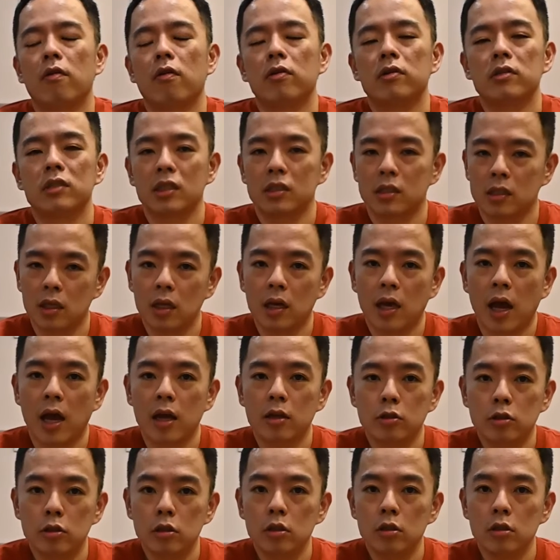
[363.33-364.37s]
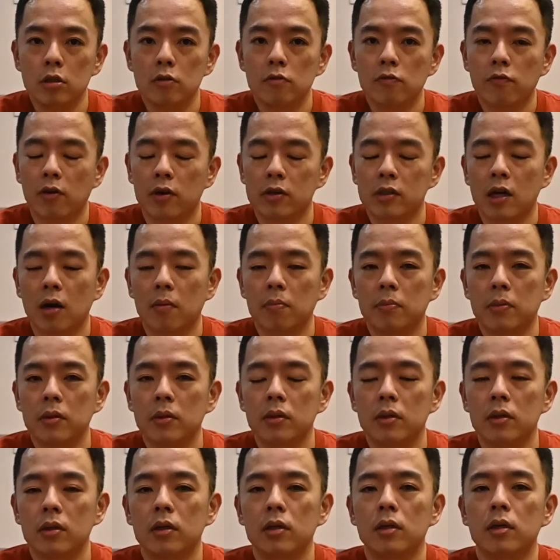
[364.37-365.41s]
60 kg, for example,
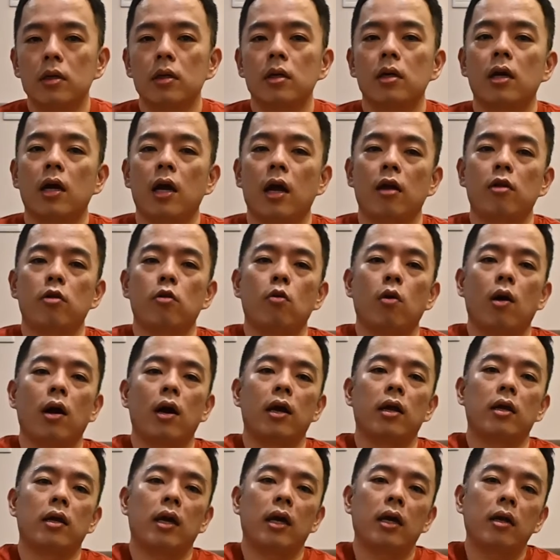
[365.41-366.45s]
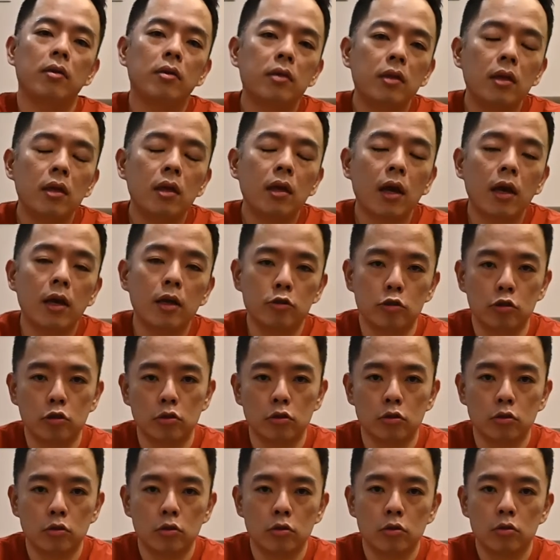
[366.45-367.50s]
and you are at 80 kg.
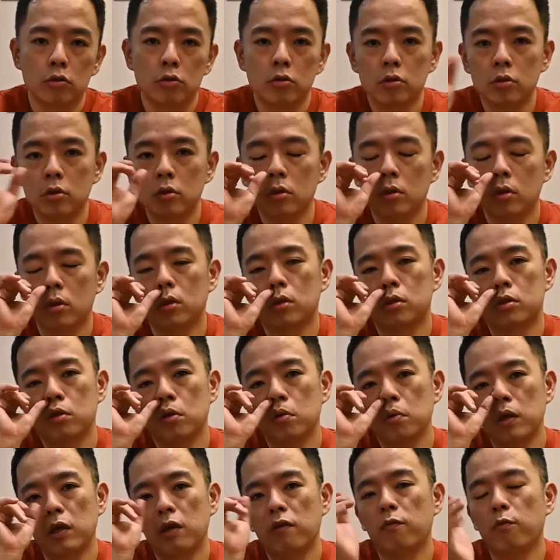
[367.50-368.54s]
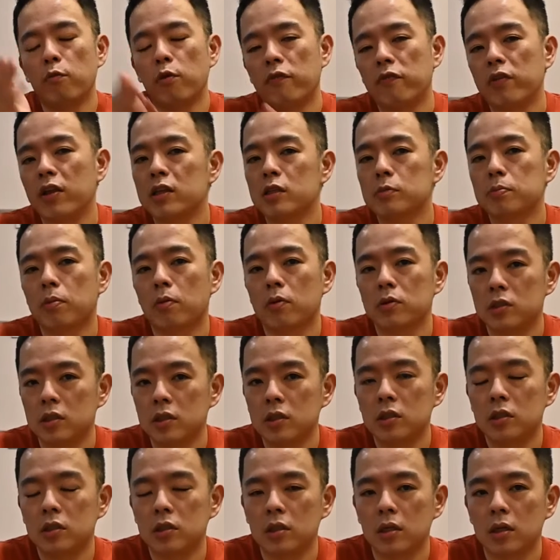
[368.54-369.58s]
So with this
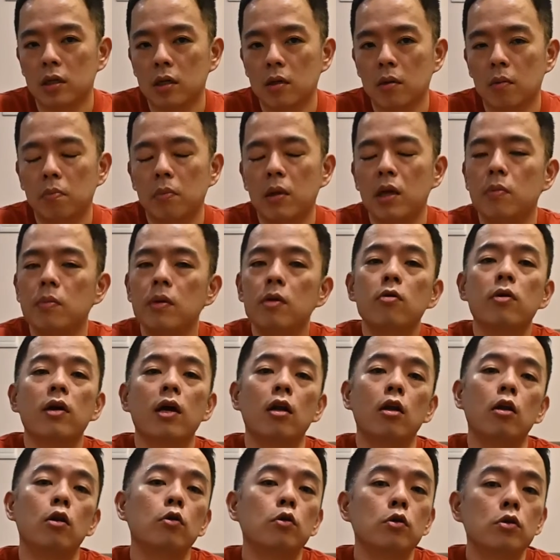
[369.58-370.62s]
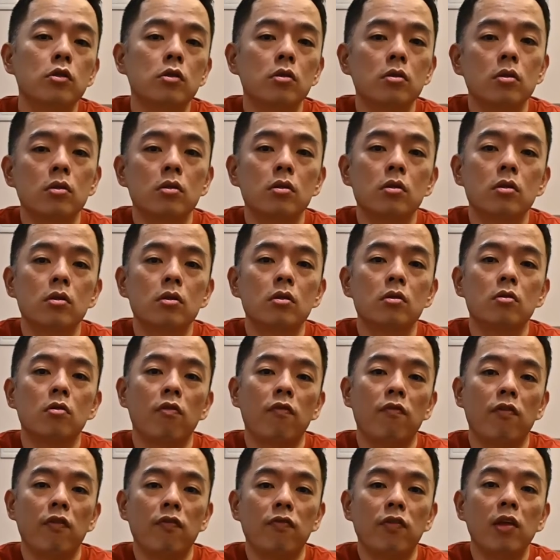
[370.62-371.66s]
procedure, maybe you can lose
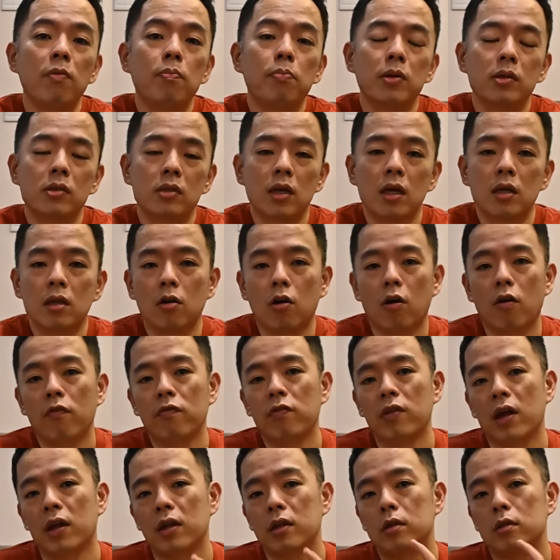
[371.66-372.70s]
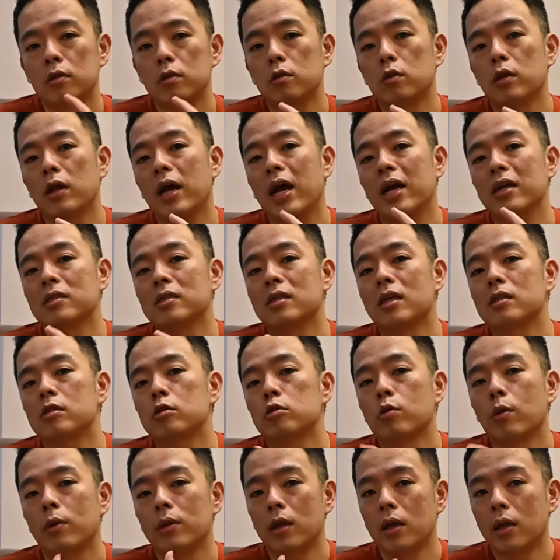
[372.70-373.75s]
50% of that excess
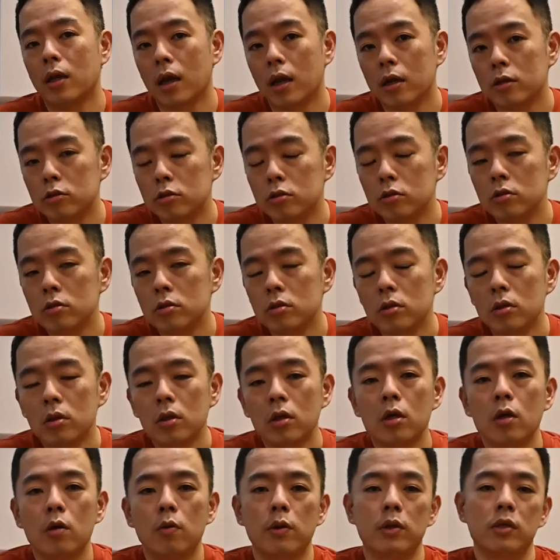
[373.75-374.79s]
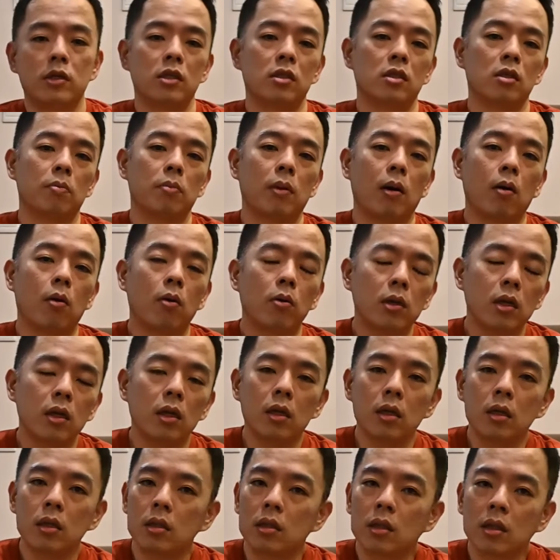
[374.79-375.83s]
20 kg, which is about only
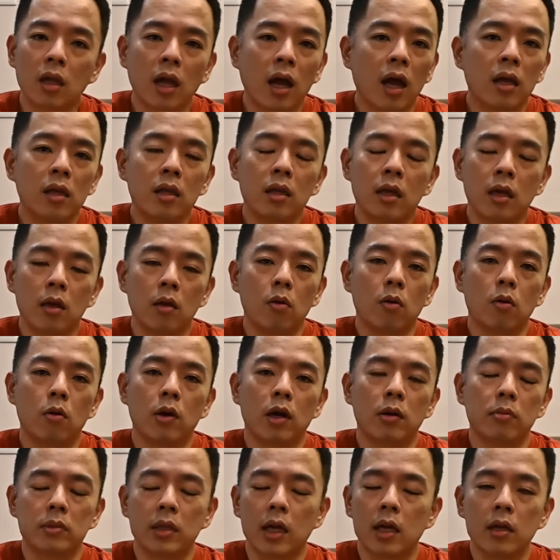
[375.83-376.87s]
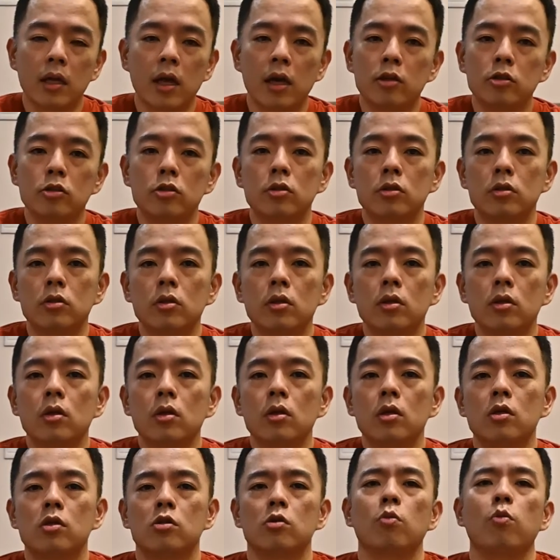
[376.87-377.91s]
10 kg, 10 kg.
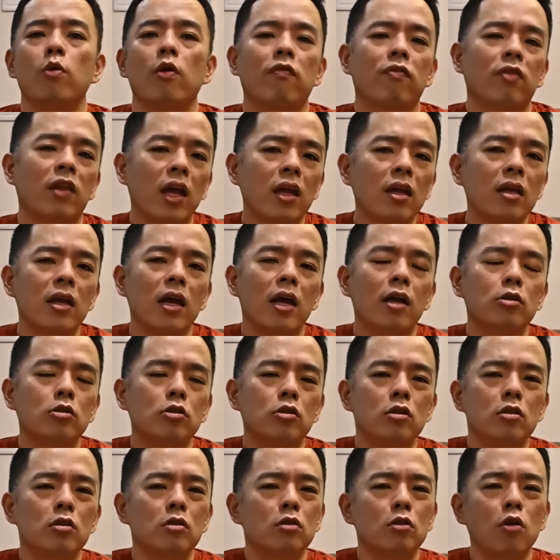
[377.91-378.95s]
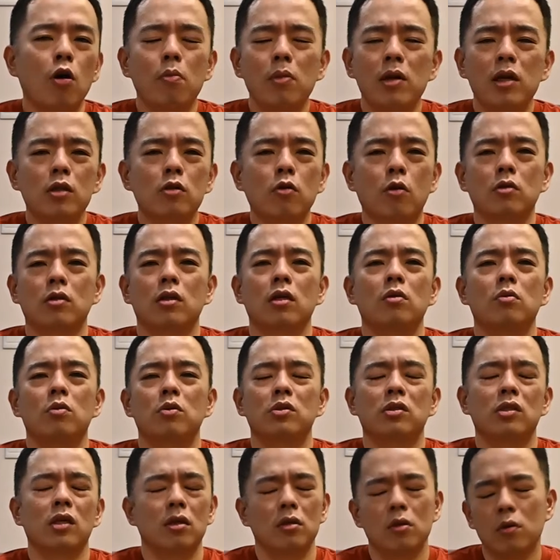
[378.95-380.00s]
So with 10 kg, normally doctor will
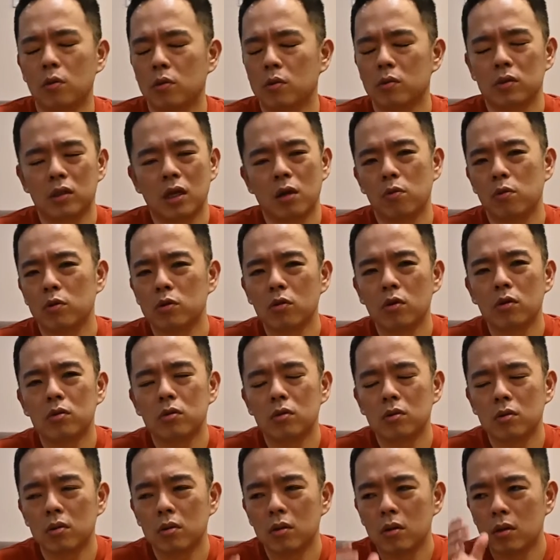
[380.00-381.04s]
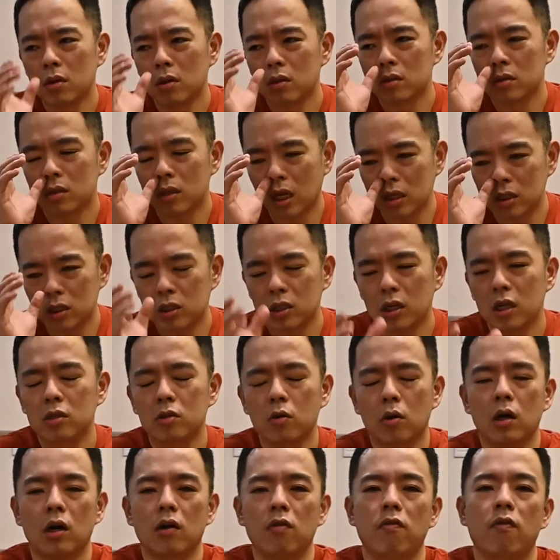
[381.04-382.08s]
say no, they will not suggest
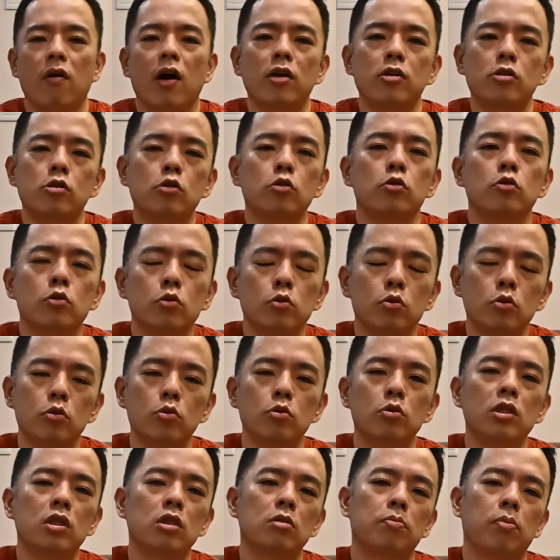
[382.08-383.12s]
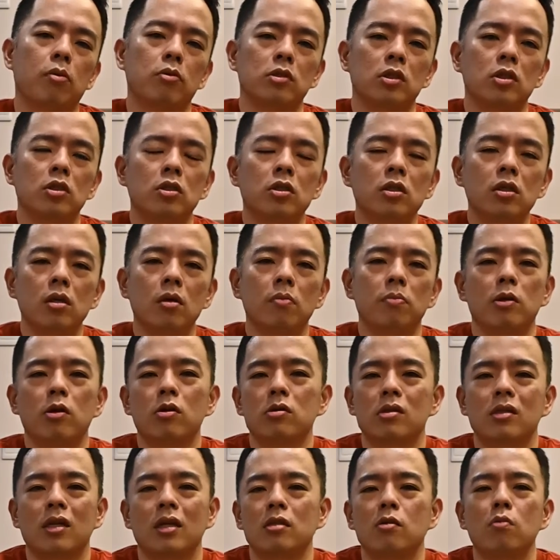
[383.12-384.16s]
or advise you to do this procedure because
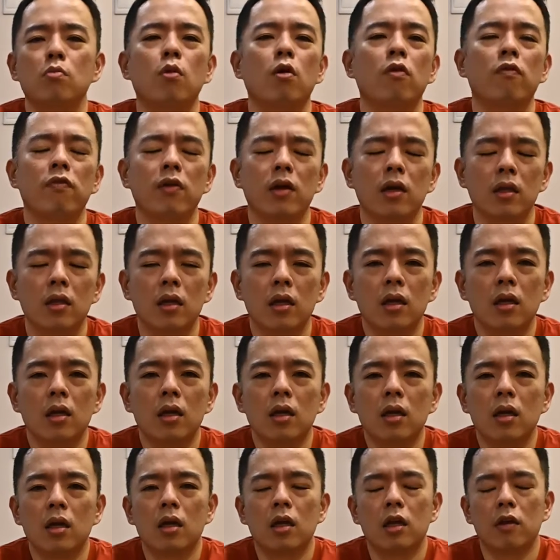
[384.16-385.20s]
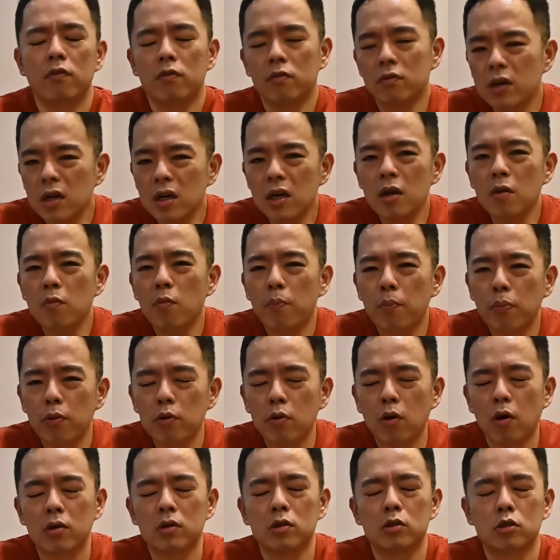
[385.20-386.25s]
it doesn't worth it. If you really put
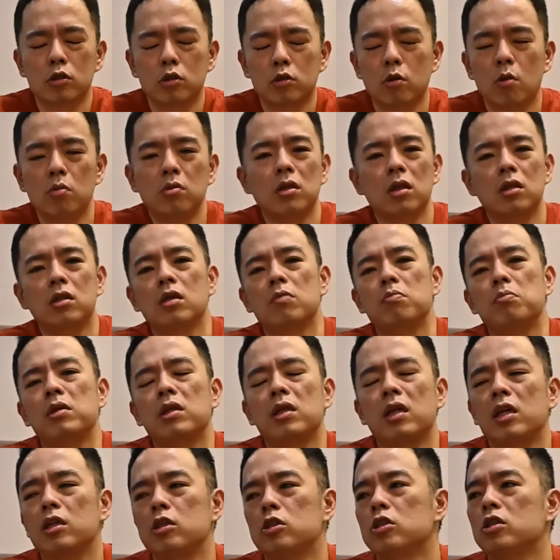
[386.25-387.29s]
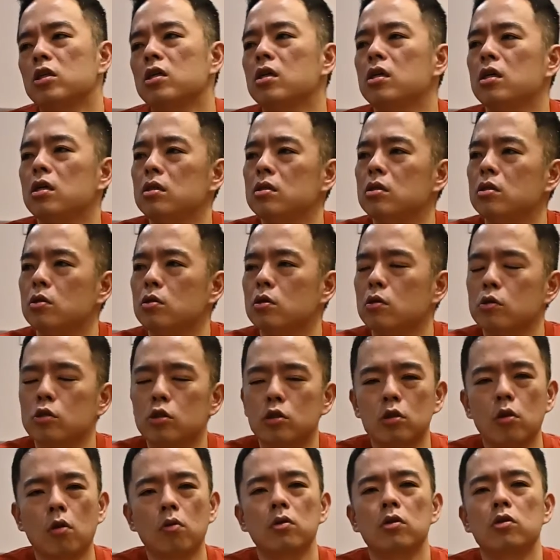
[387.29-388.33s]
on strong determination, you know,
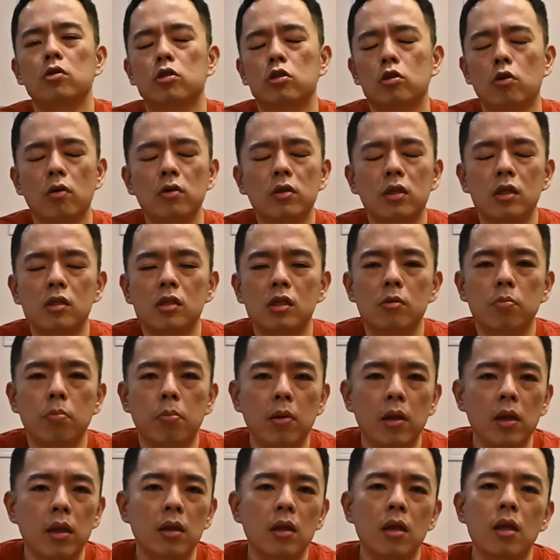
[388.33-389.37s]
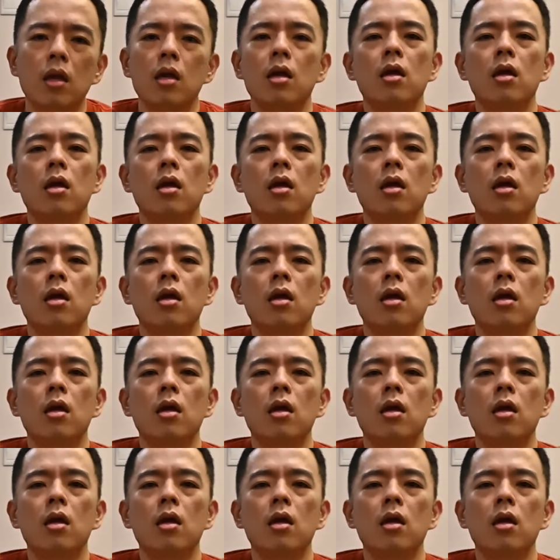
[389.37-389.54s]
strong discipline,